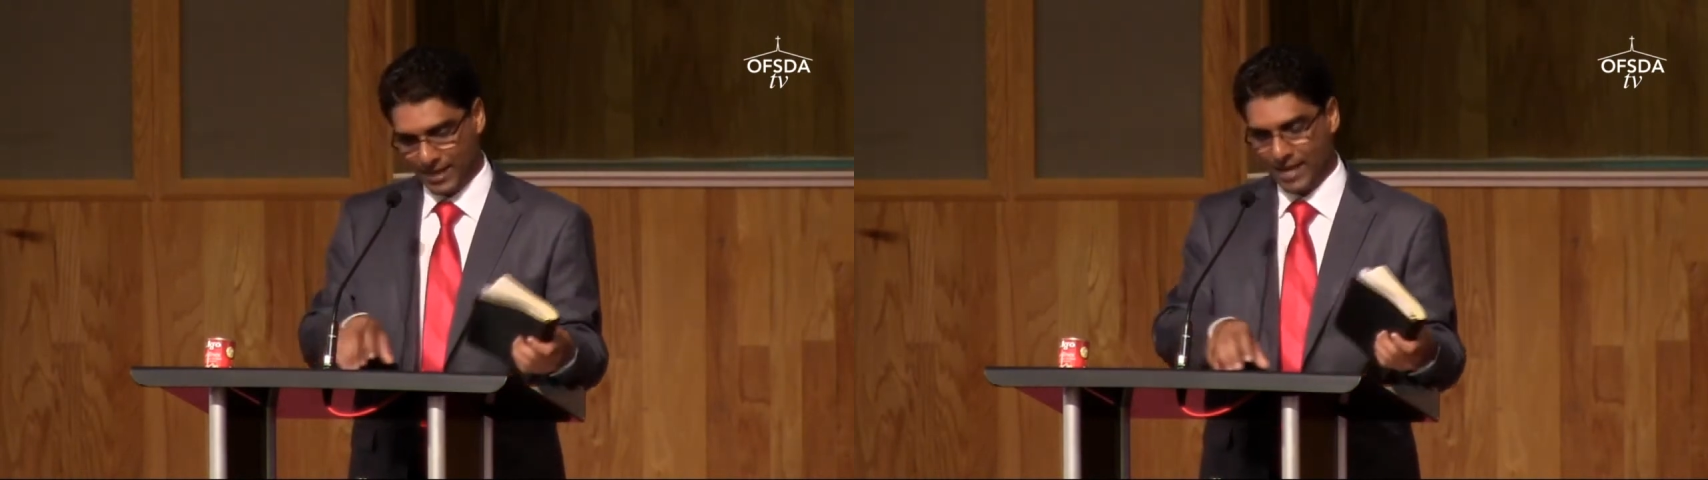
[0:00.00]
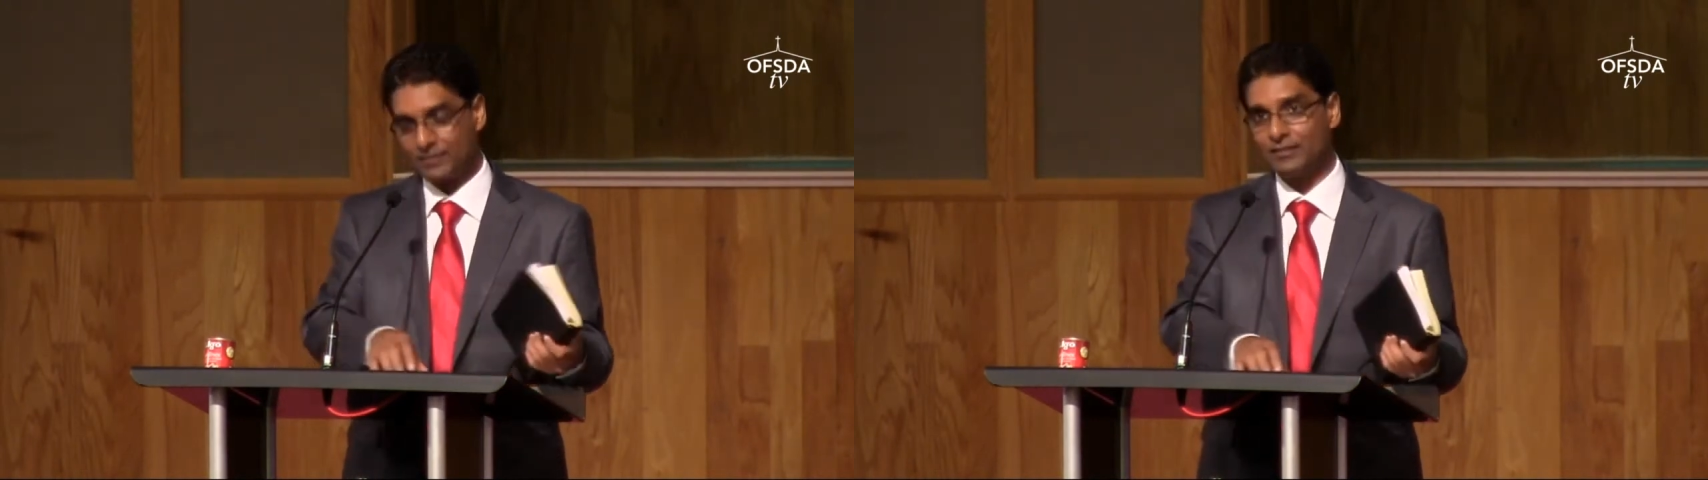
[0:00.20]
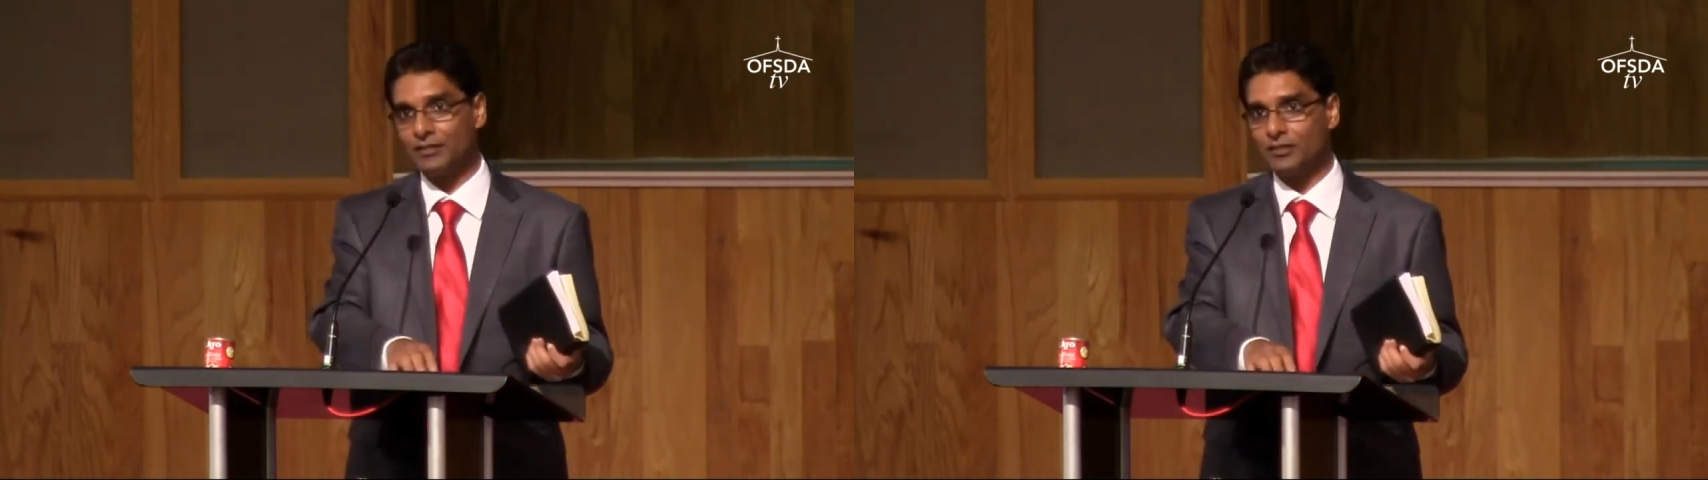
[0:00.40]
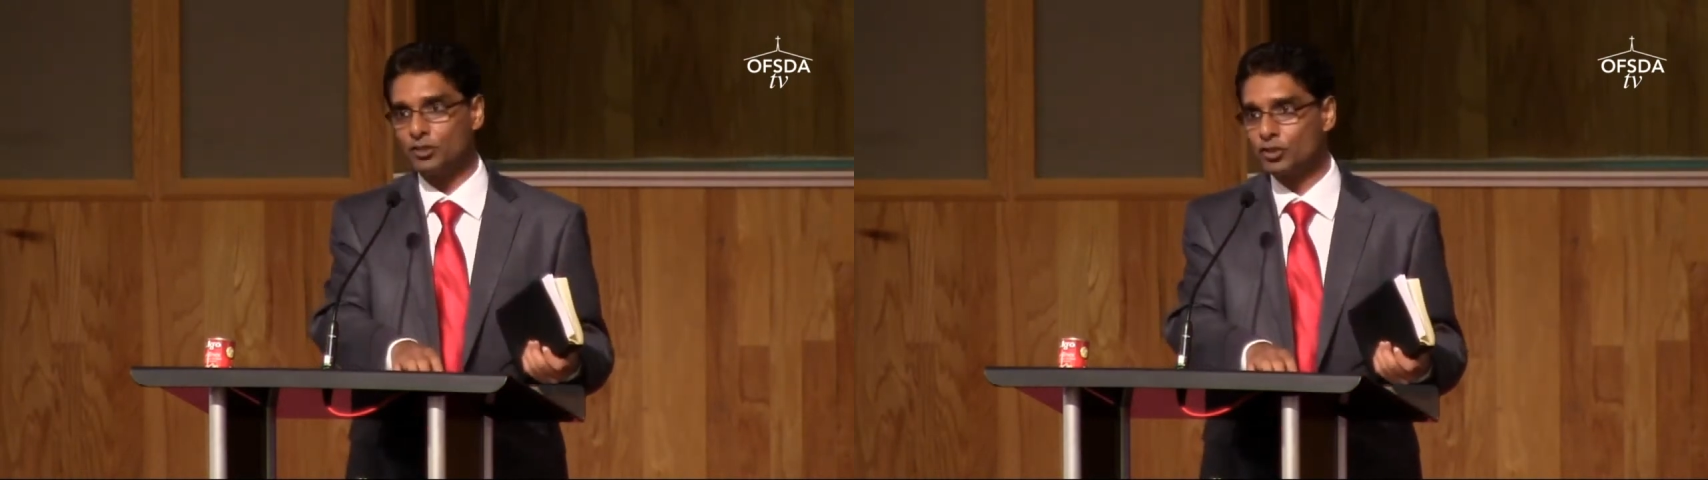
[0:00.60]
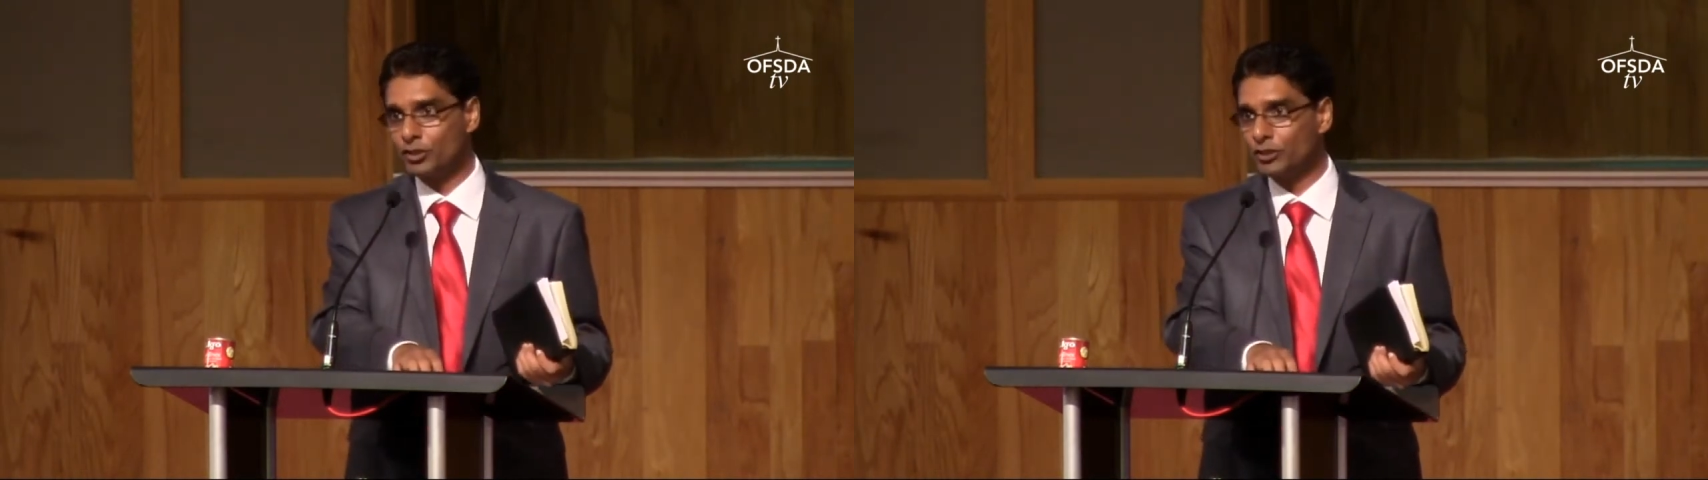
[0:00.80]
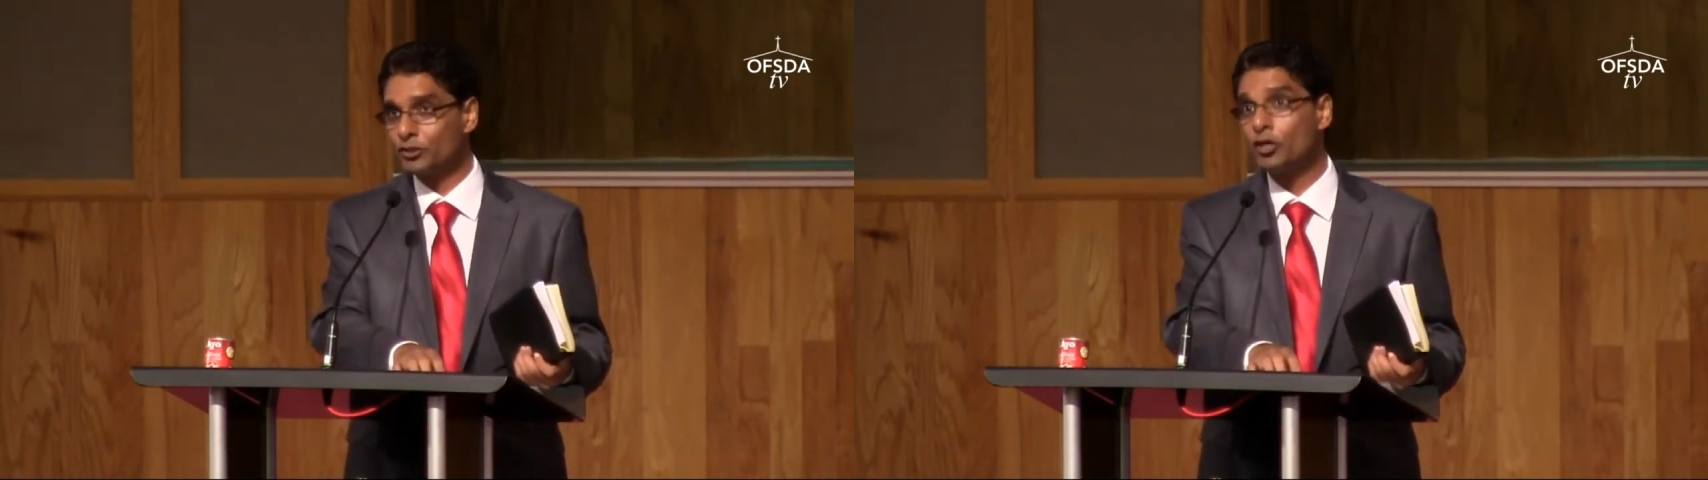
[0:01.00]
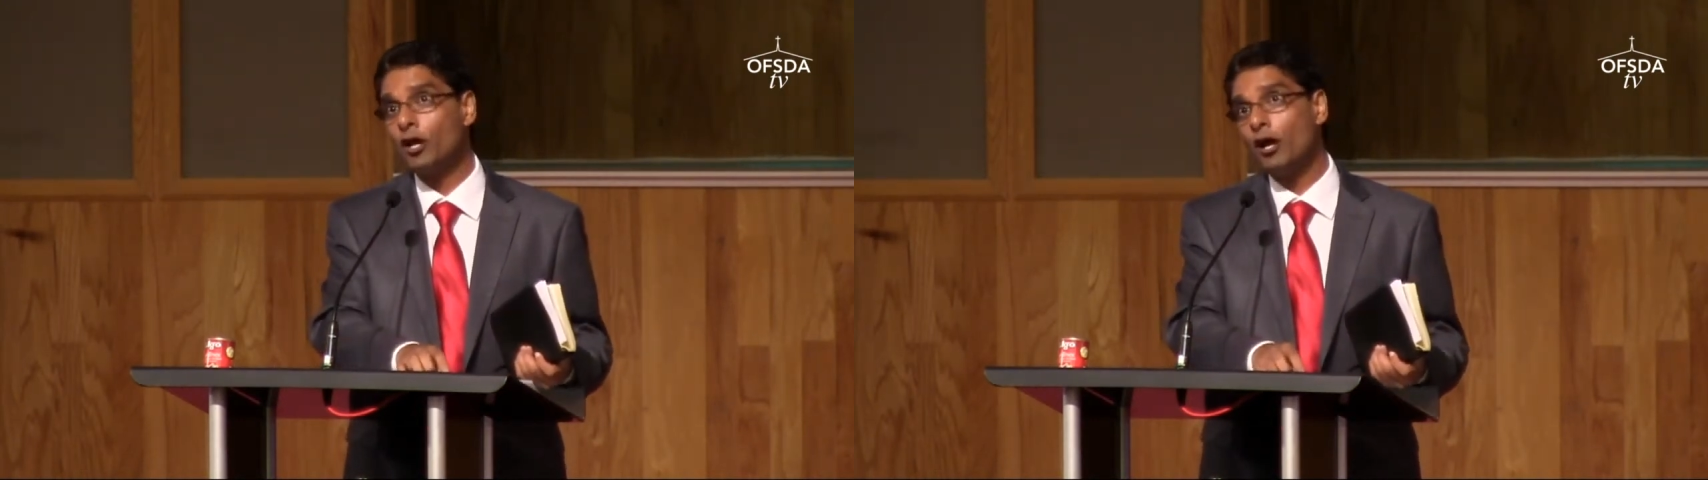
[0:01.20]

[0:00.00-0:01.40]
SDA Church,